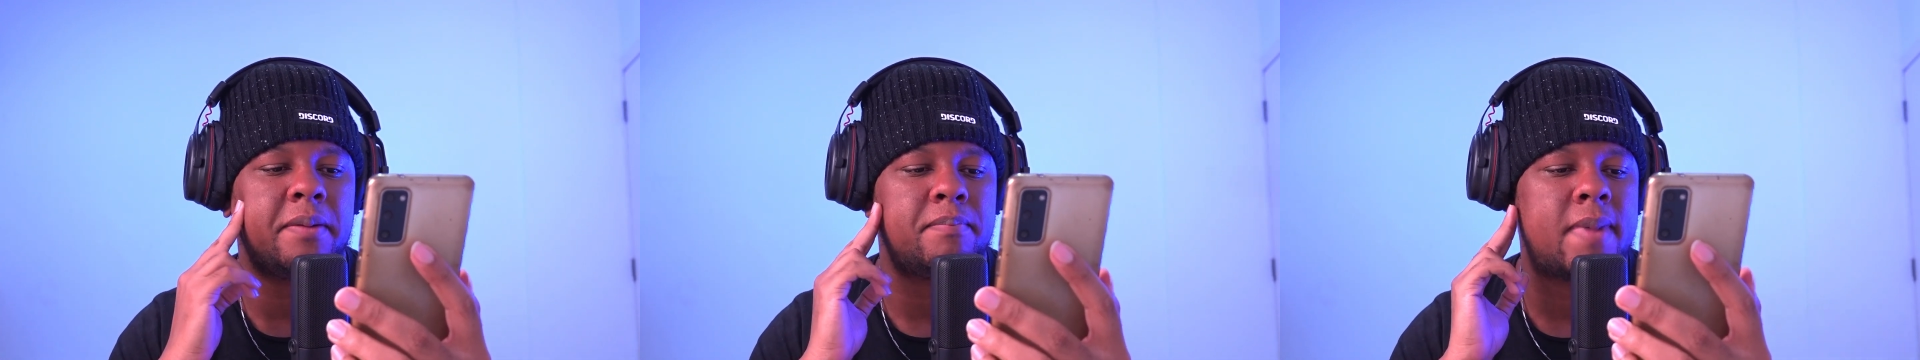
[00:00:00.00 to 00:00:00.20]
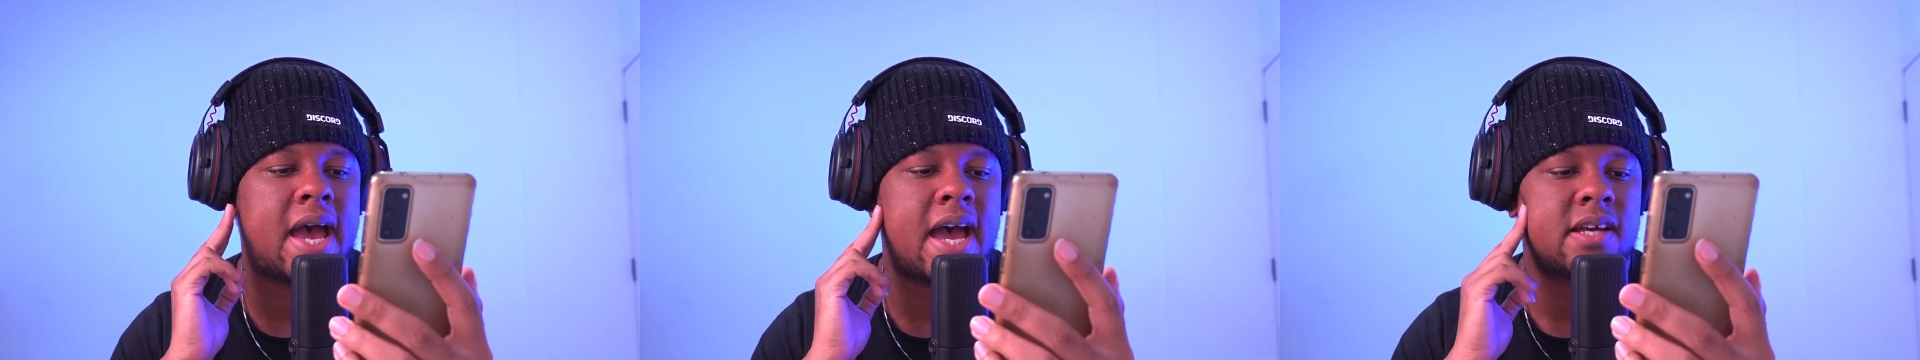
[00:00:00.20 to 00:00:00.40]

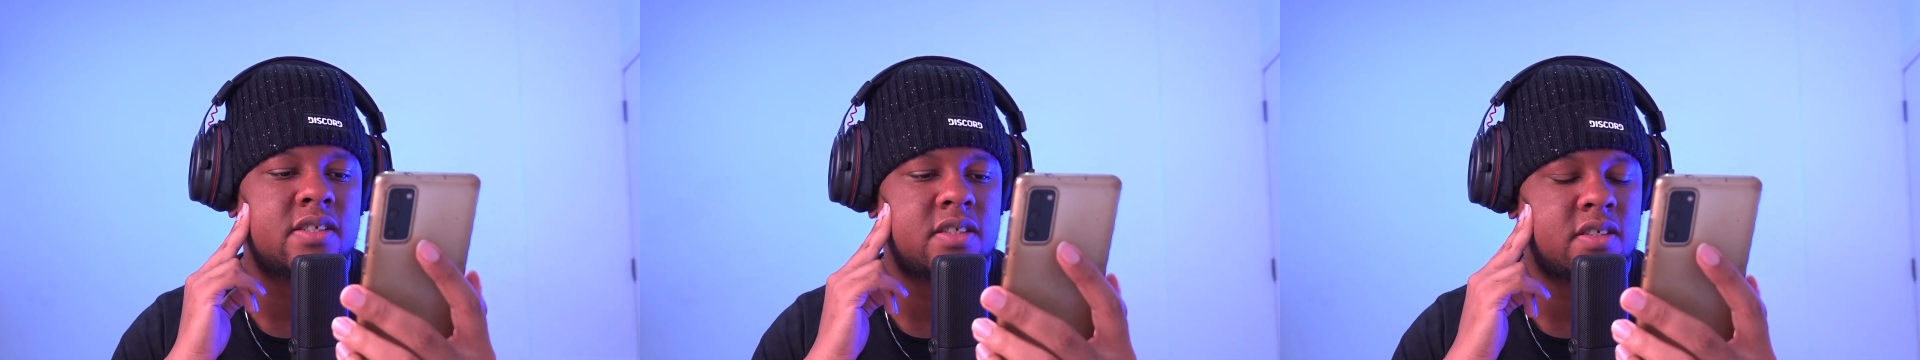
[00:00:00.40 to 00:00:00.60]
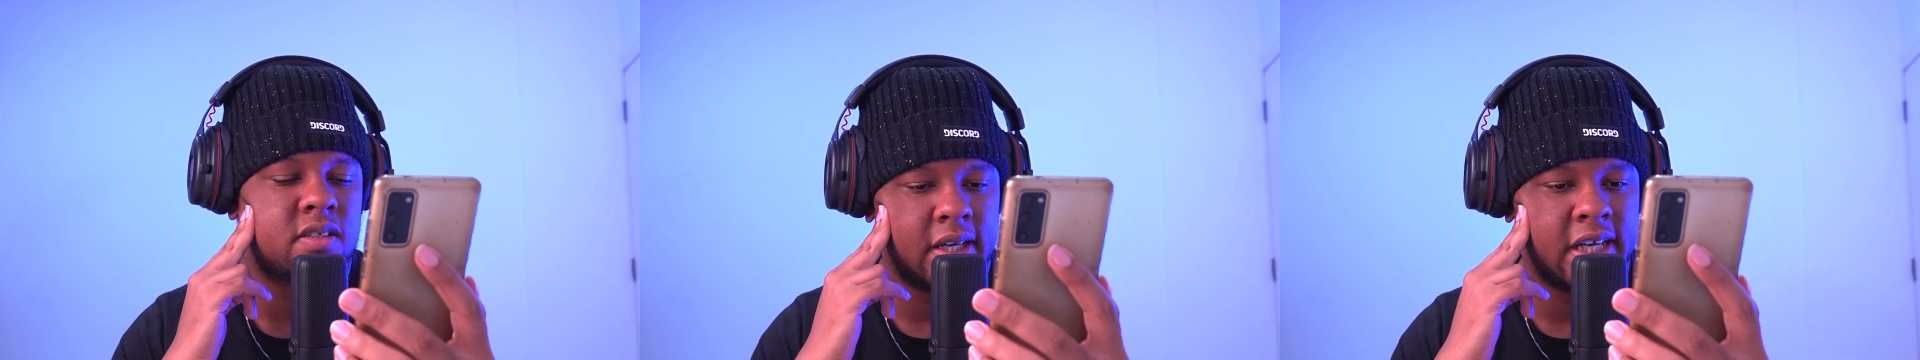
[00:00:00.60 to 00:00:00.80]

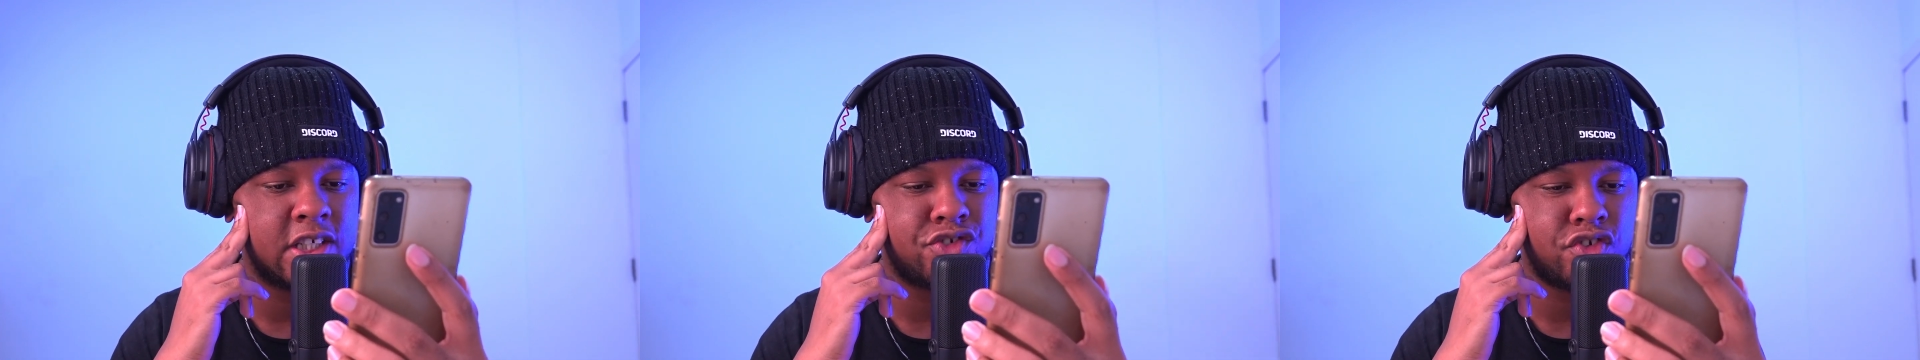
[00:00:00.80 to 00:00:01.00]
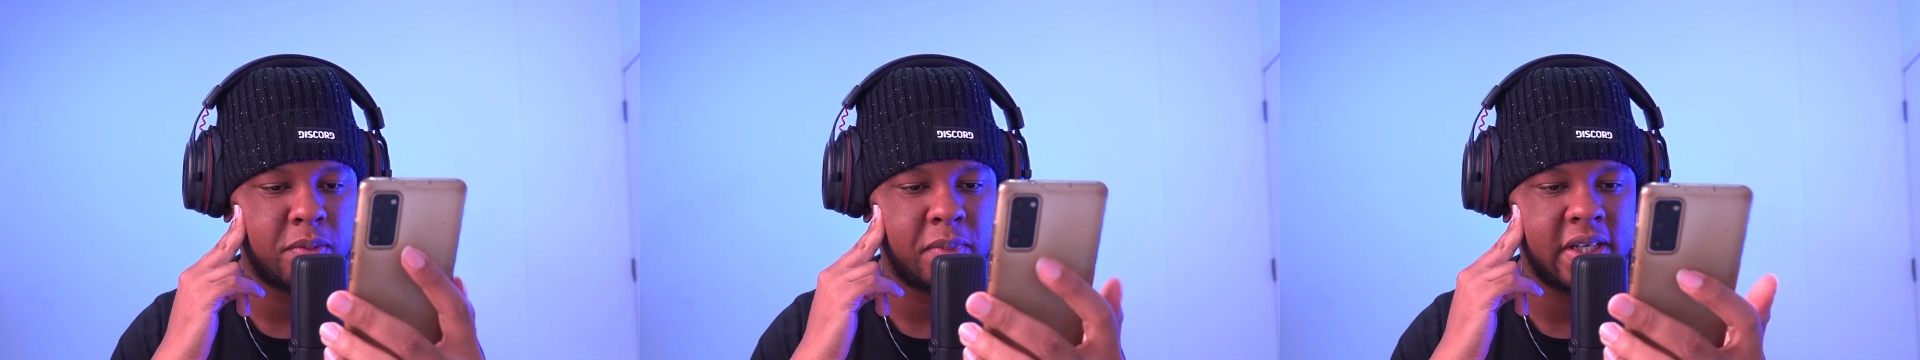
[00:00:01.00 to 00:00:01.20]
mass,
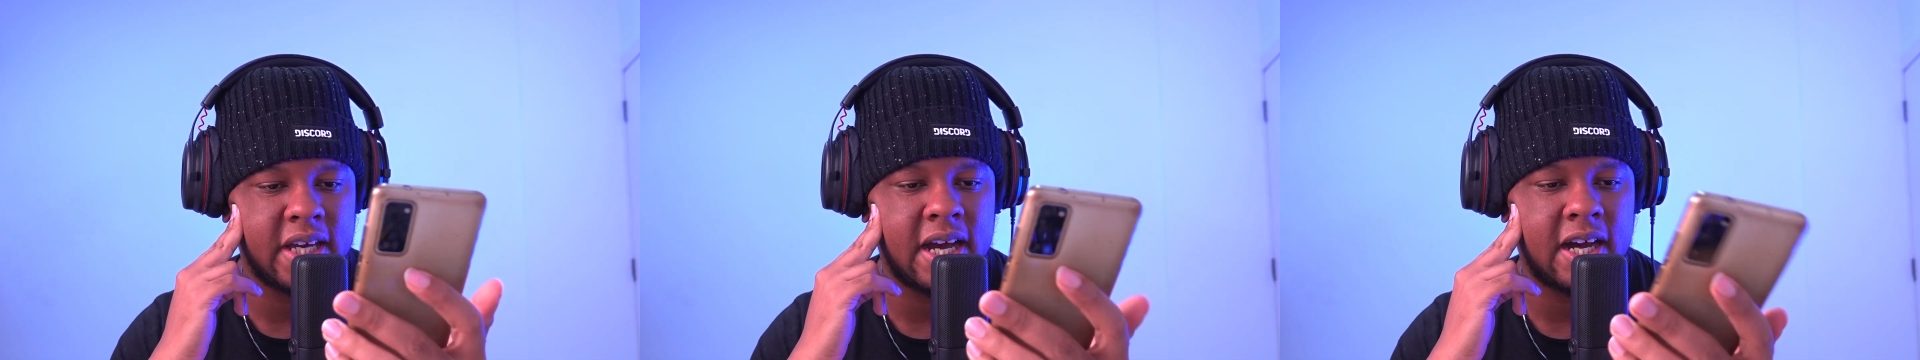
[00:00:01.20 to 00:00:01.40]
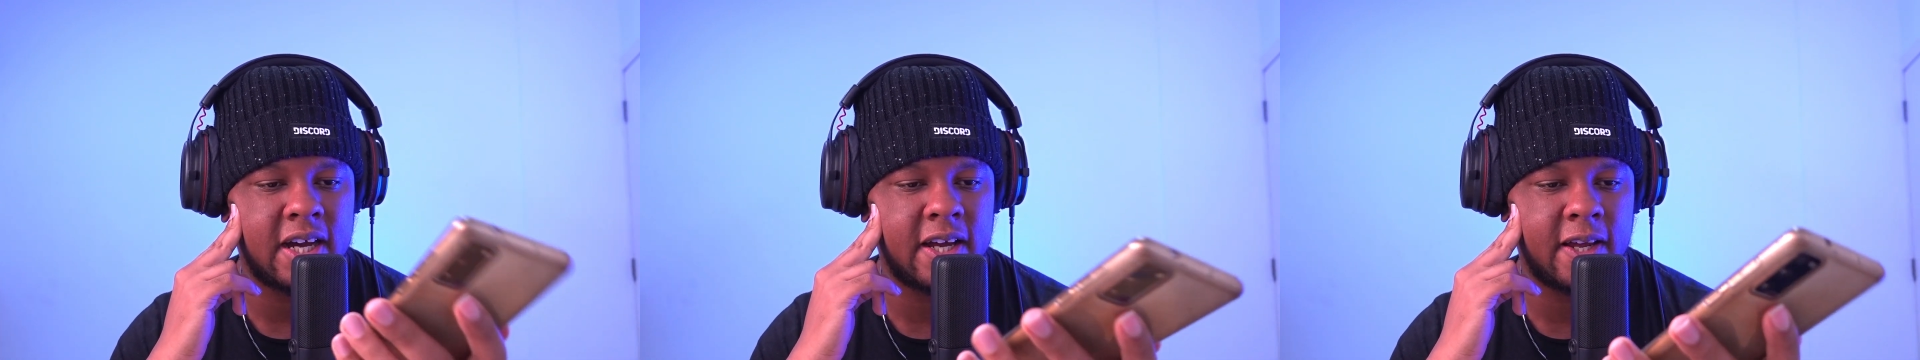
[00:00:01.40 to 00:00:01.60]
extremely
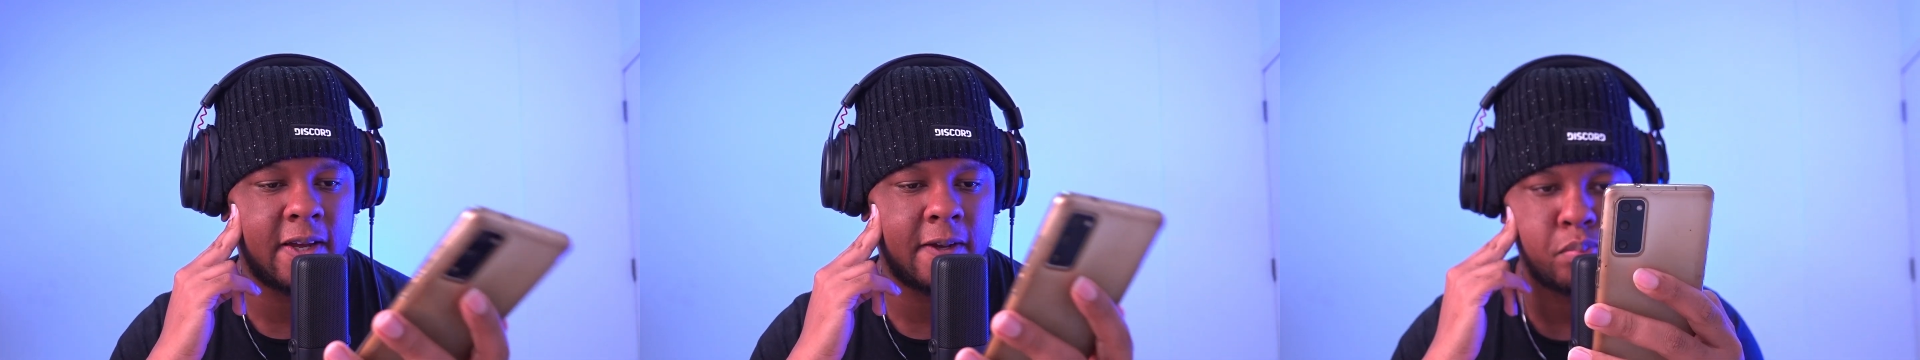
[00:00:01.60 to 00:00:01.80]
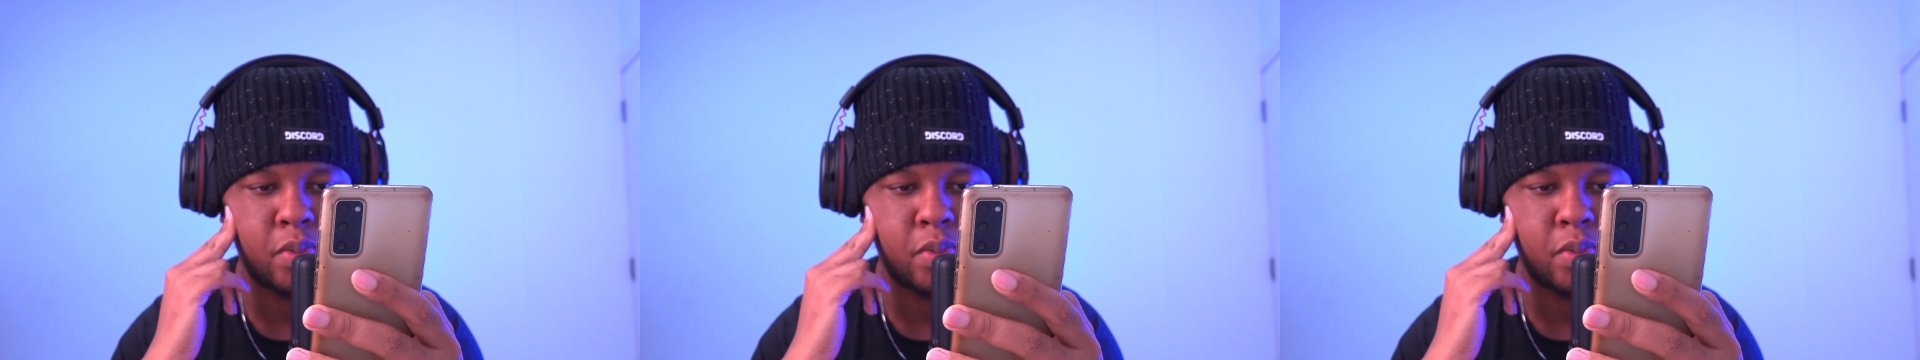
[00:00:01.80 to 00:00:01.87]
high.